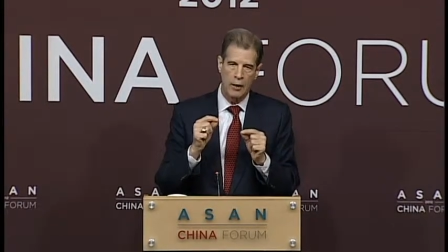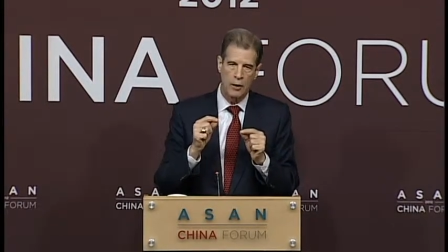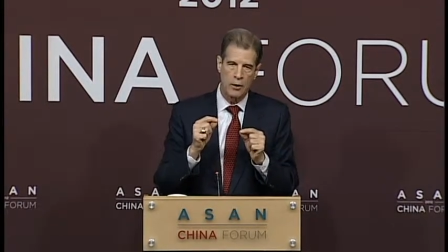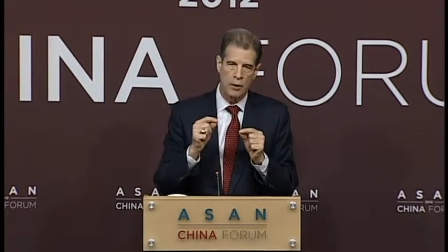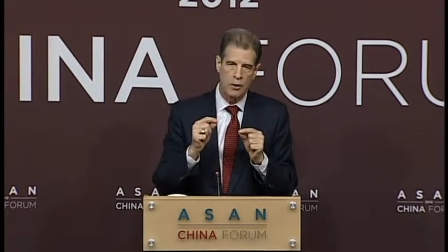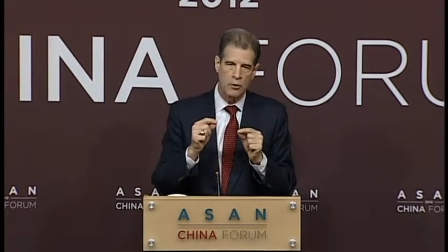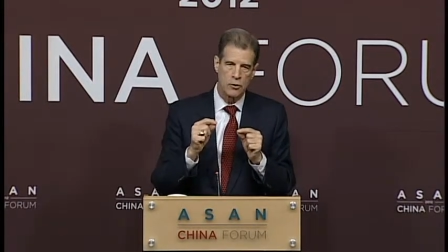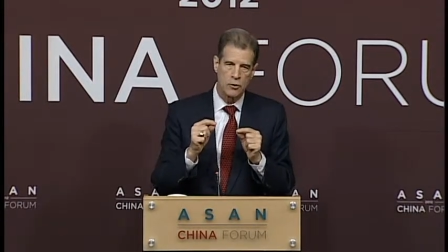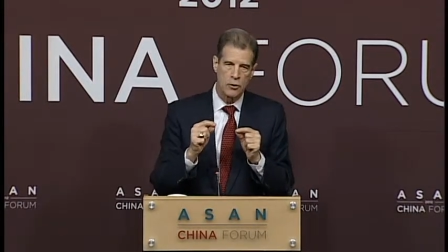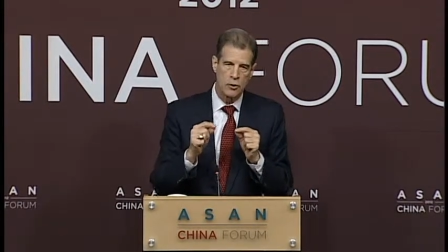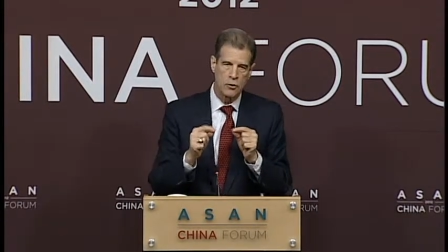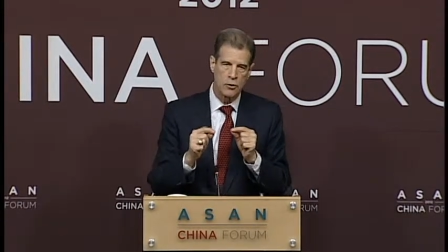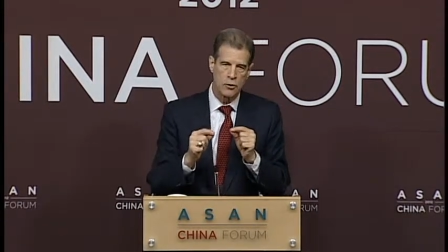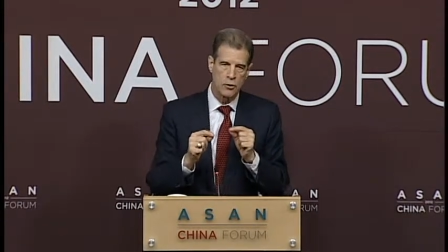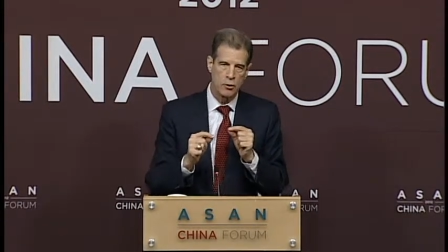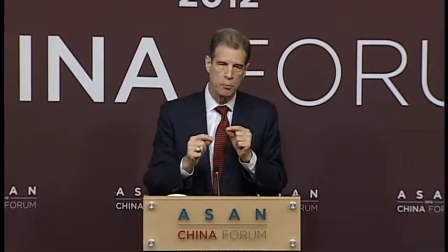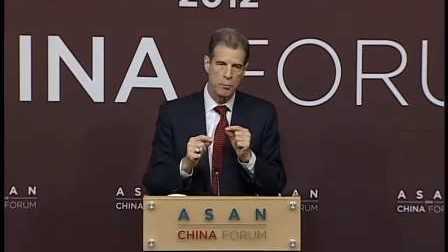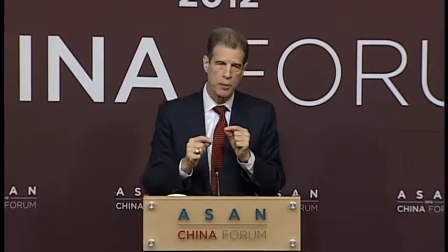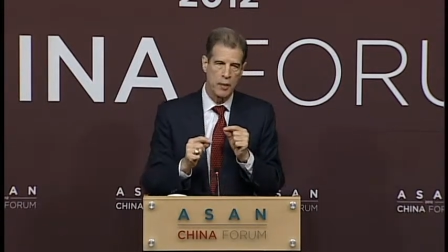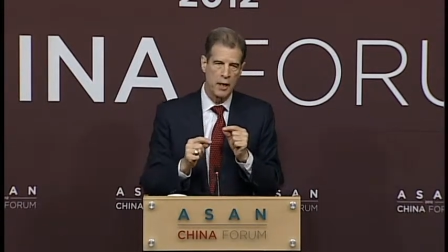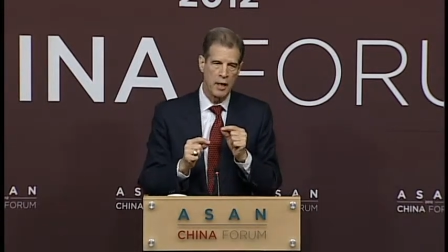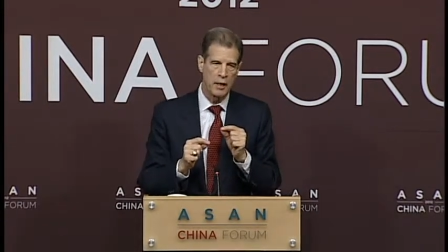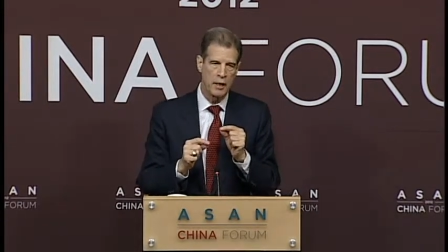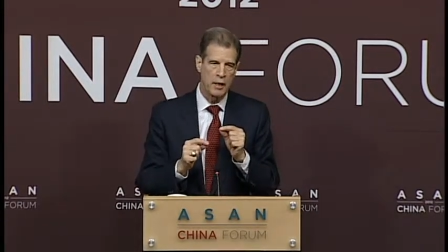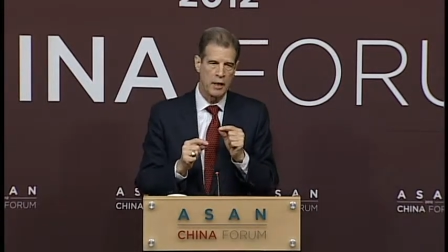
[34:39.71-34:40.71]
Since
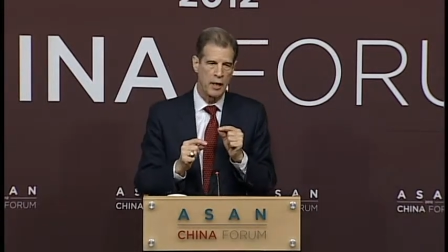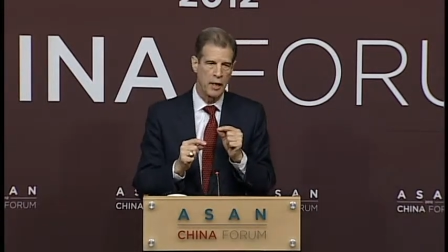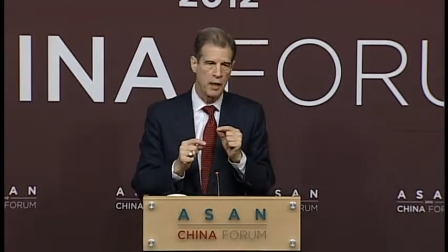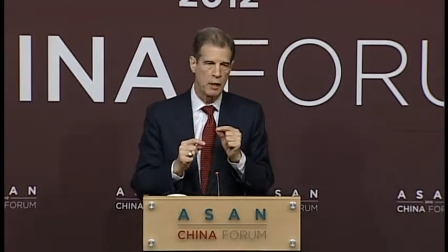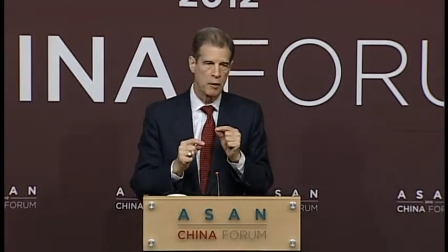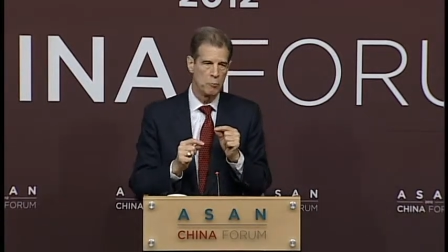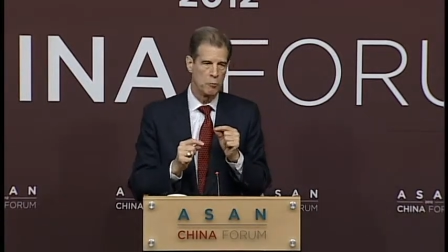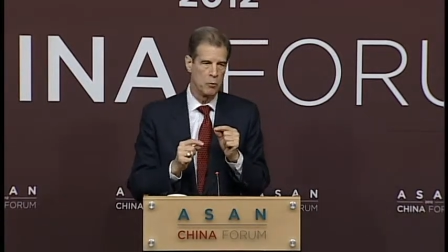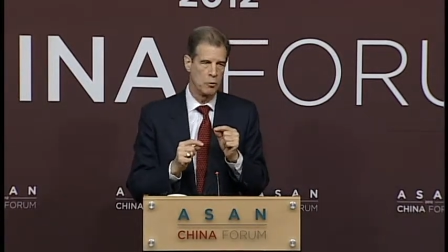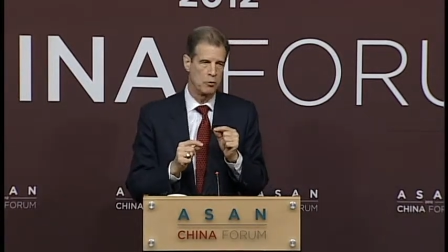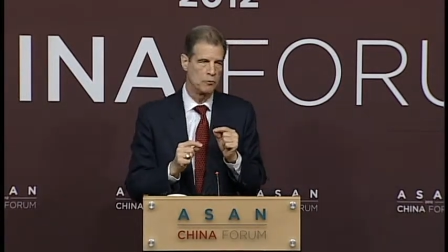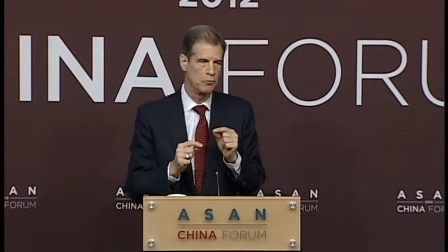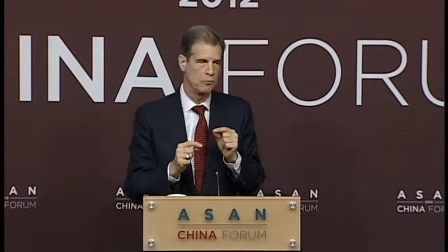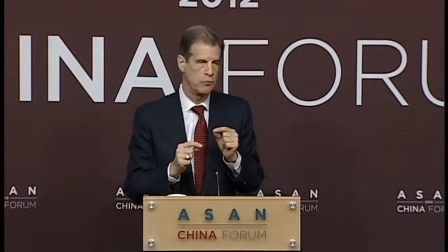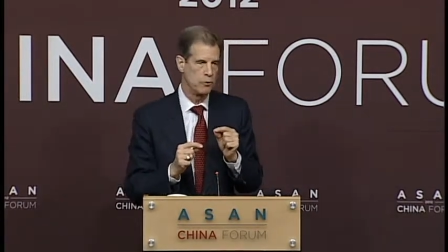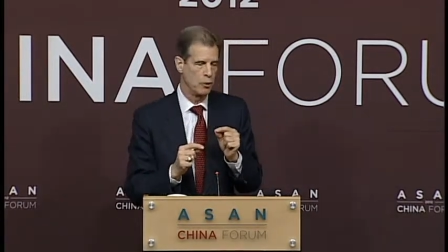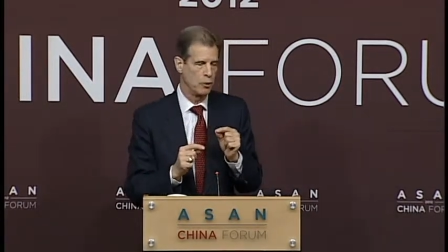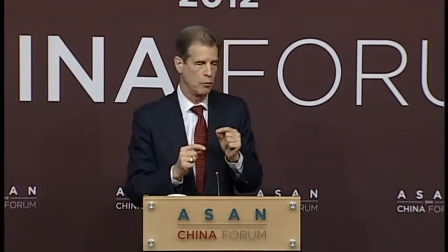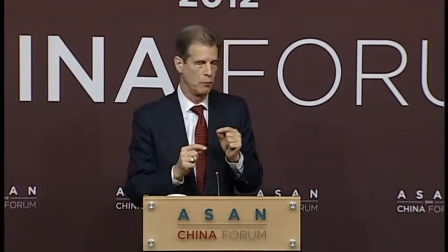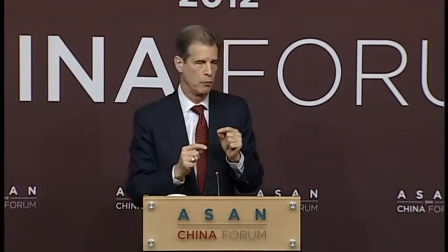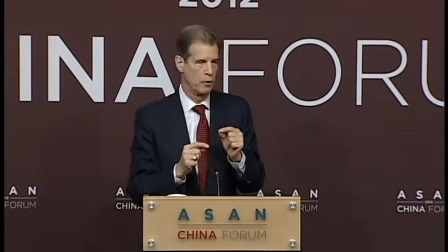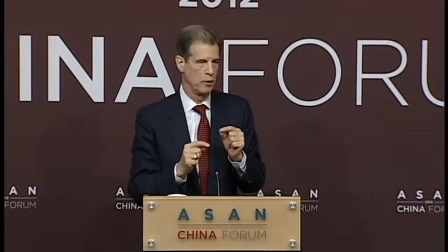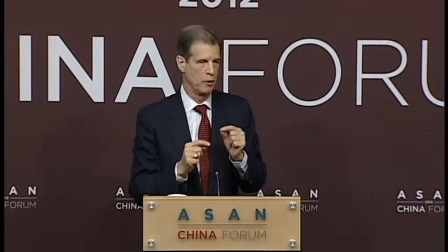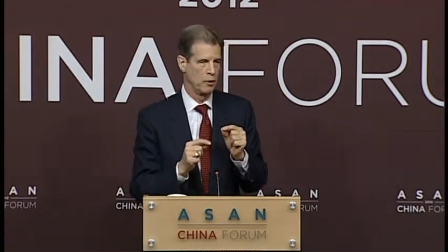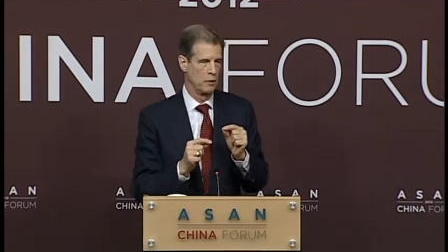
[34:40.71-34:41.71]
Japan can't move
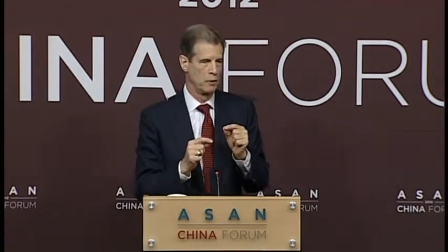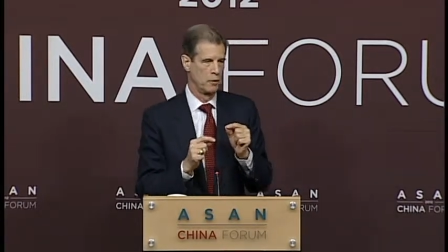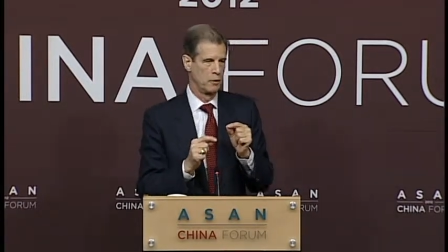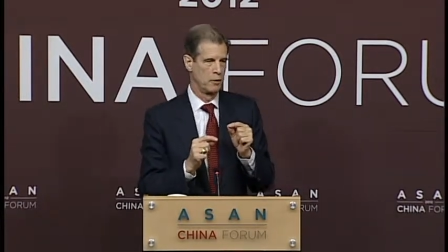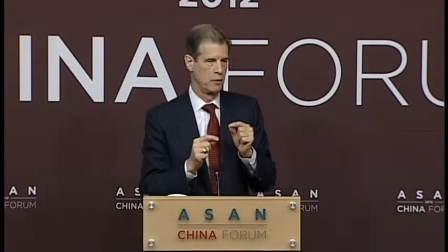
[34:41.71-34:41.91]
forward,